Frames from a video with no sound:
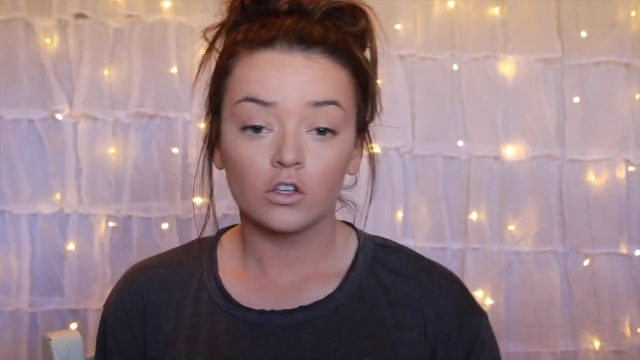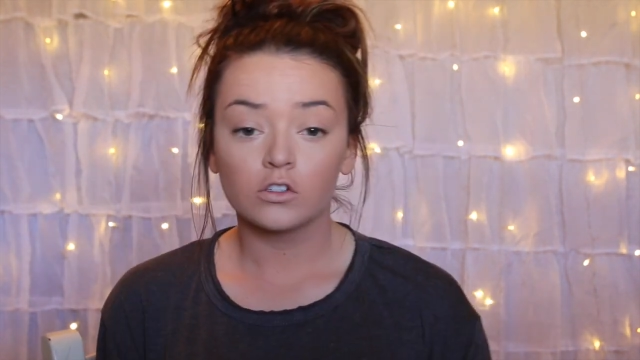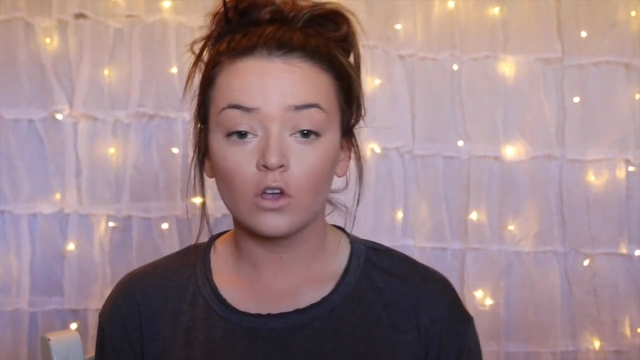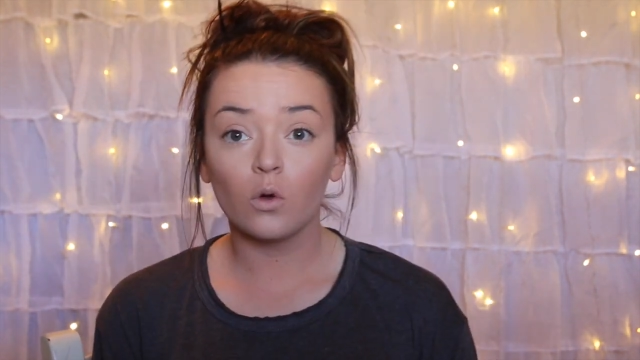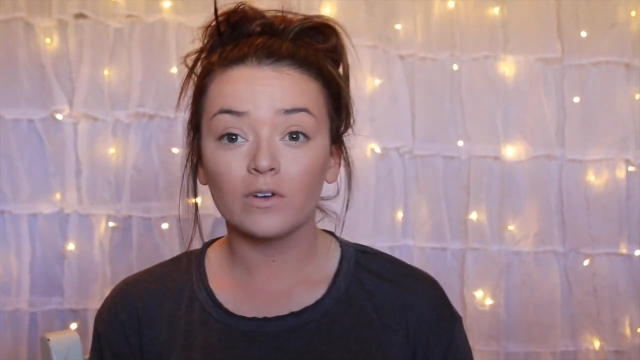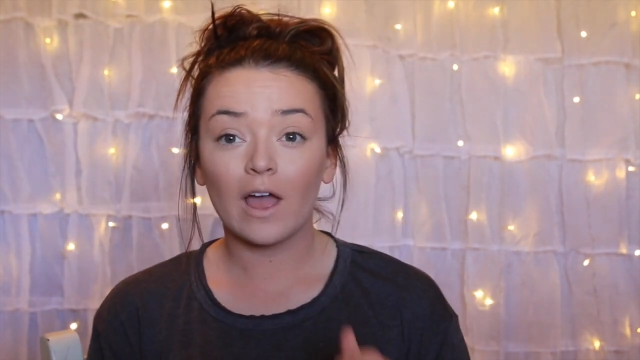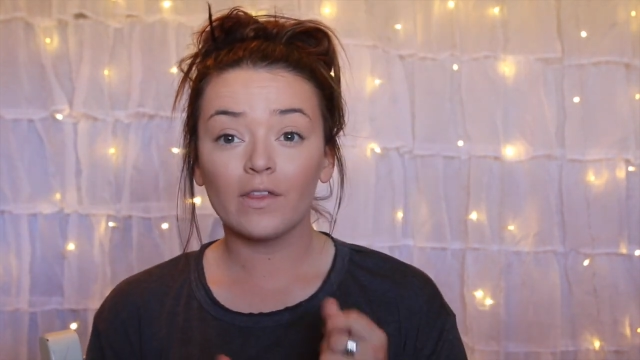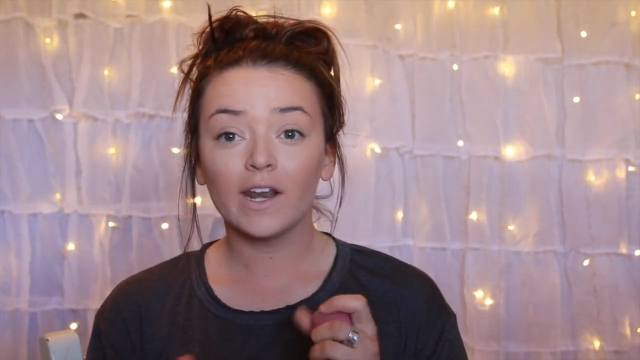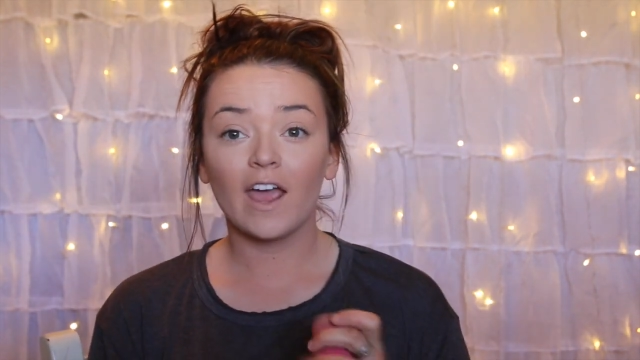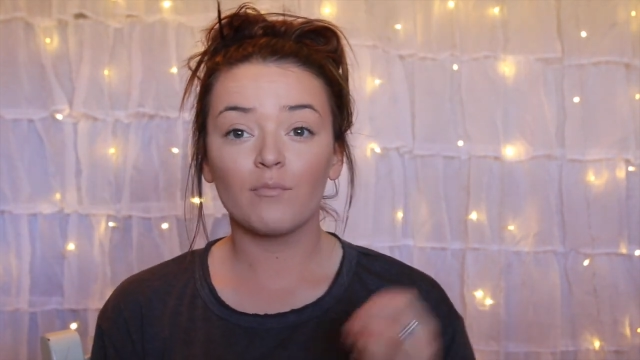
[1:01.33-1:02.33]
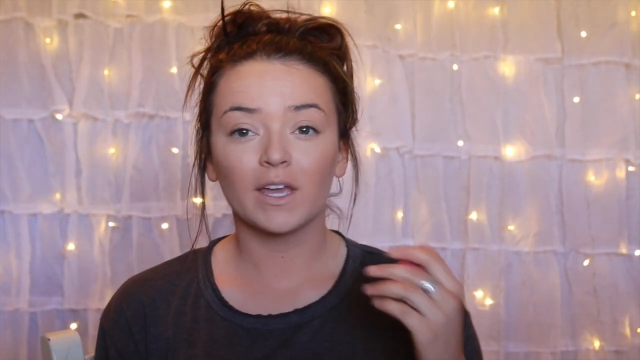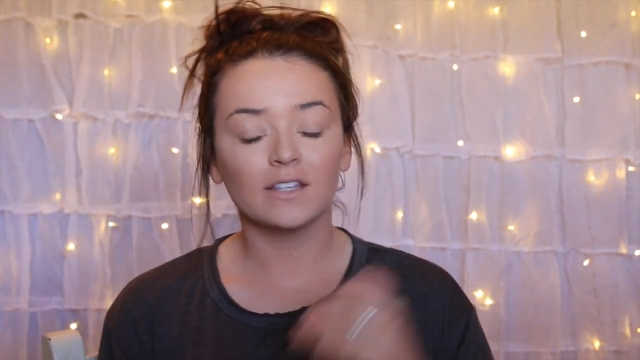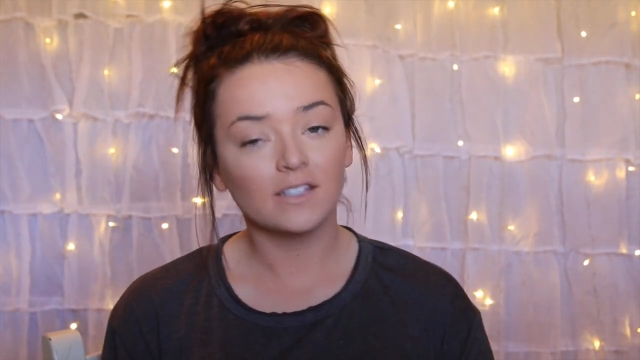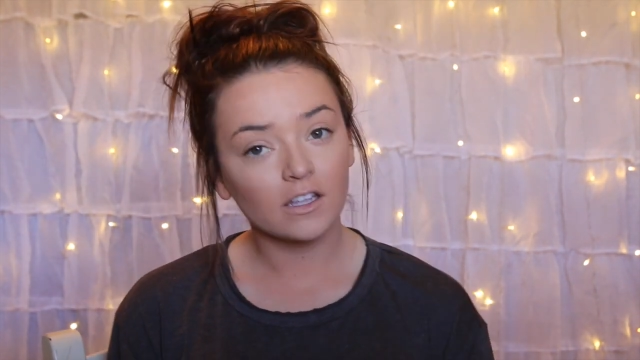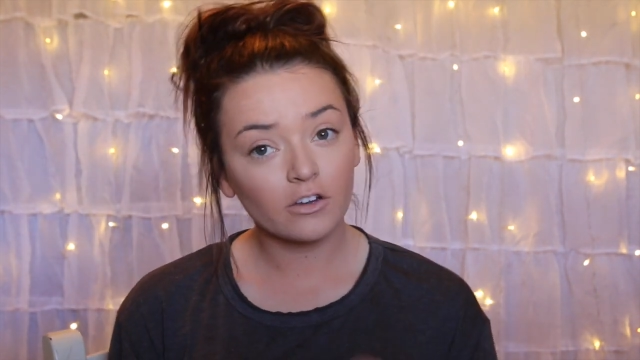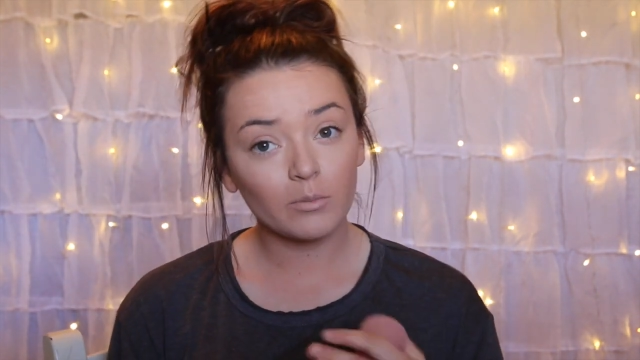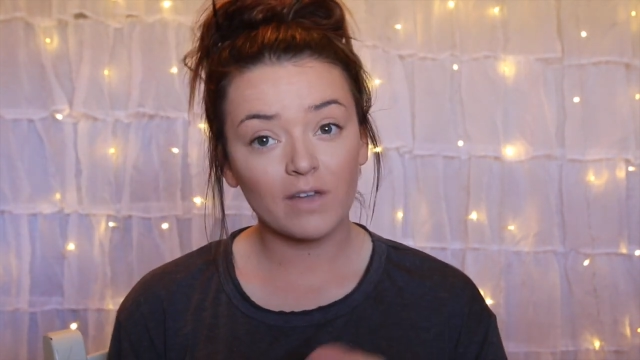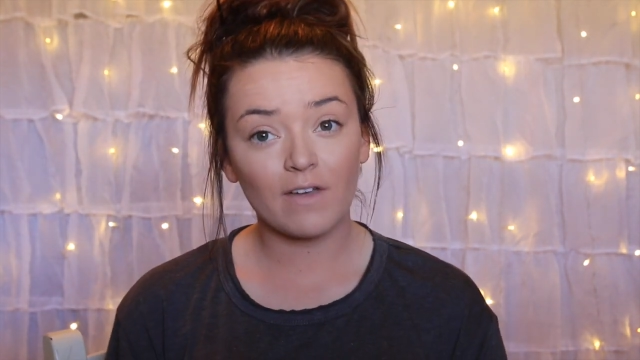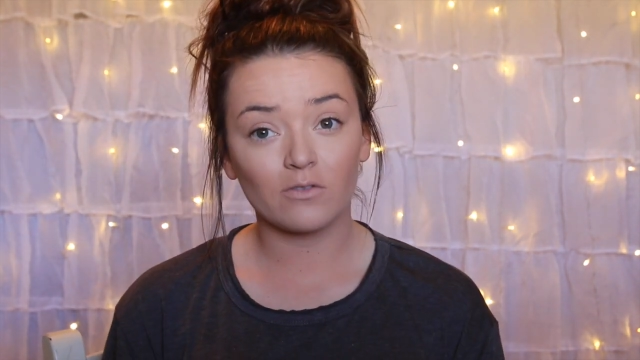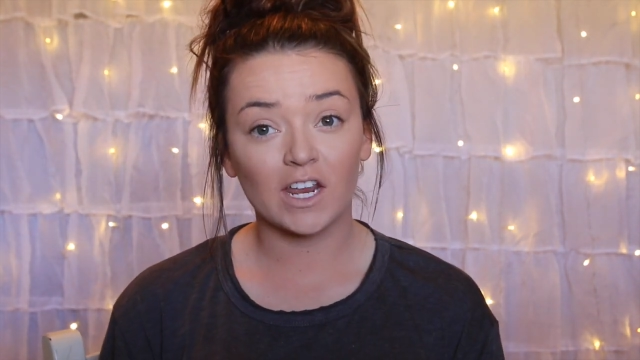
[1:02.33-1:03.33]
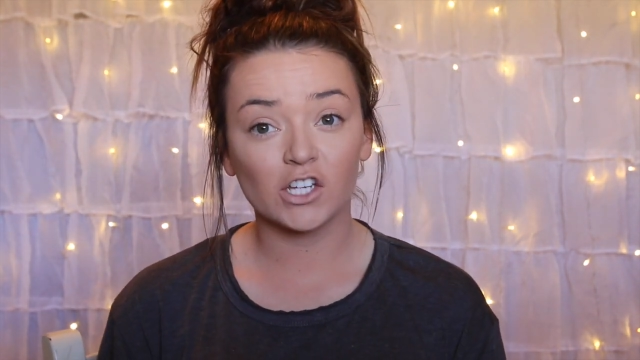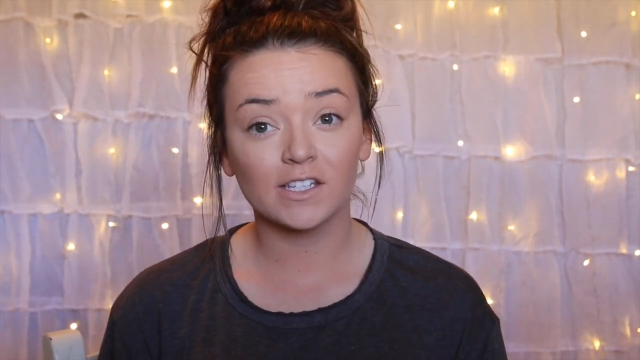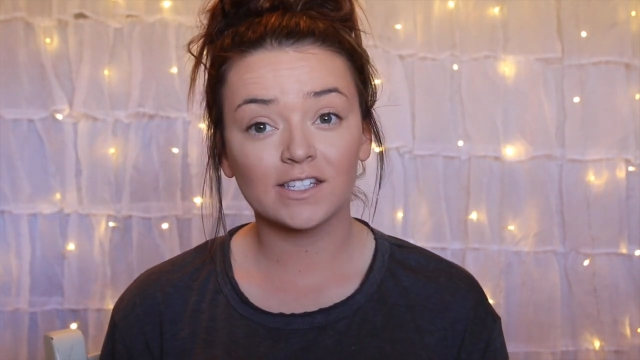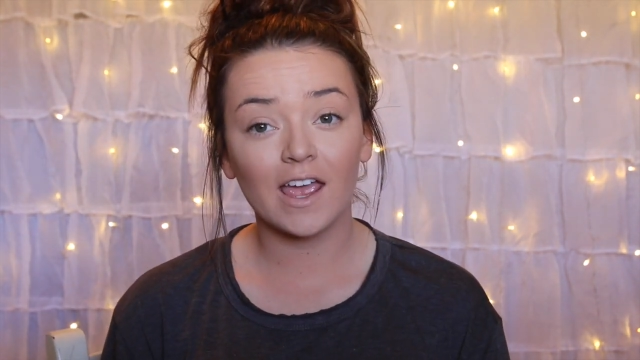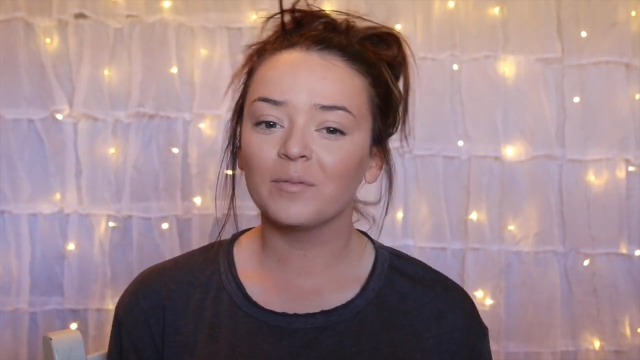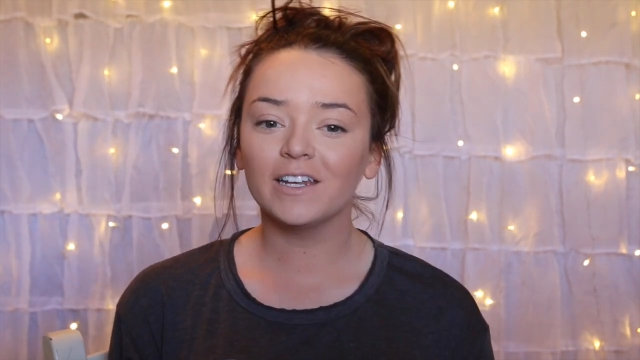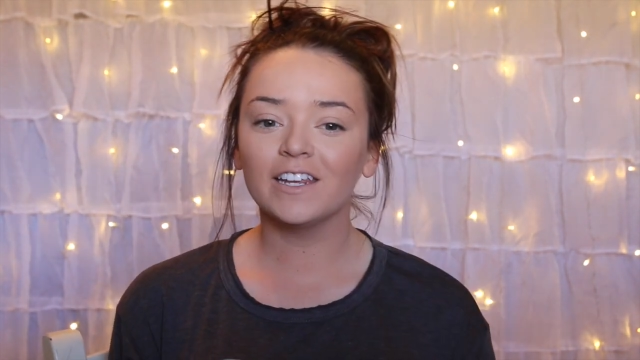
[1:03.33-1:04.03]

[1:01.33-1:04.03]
So now that I have my concealer and my foundation set, I'm